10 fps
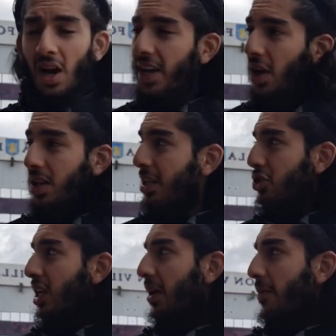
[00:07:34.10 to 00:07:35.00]
And
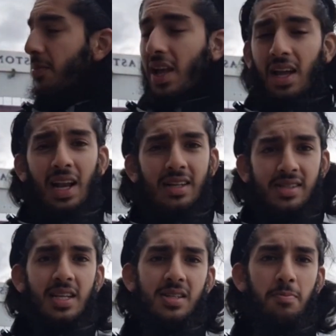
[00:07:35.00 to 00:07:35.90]
literally, last
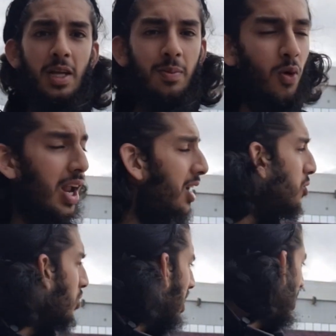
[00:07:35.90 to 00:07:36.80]
season, people, at,
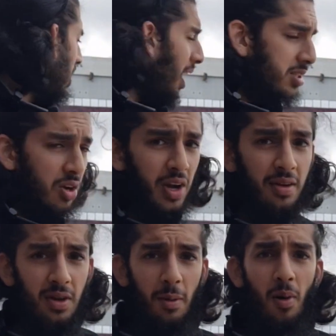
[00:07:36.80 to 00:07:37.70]
uh, at sorry,
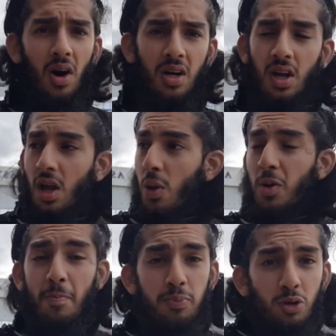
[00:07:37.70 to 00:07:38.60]
at Villa Park,
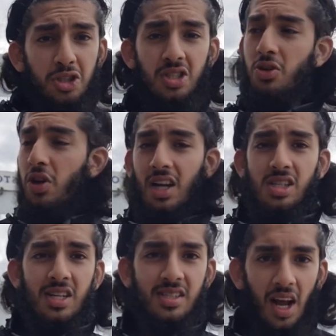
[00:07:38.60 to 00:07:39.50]
we brushed
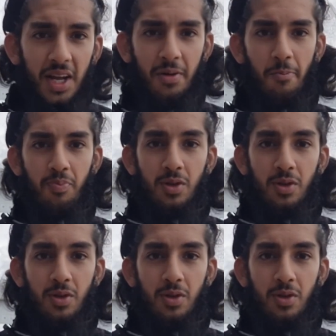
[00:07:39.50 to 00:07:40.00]
Newcastle aside.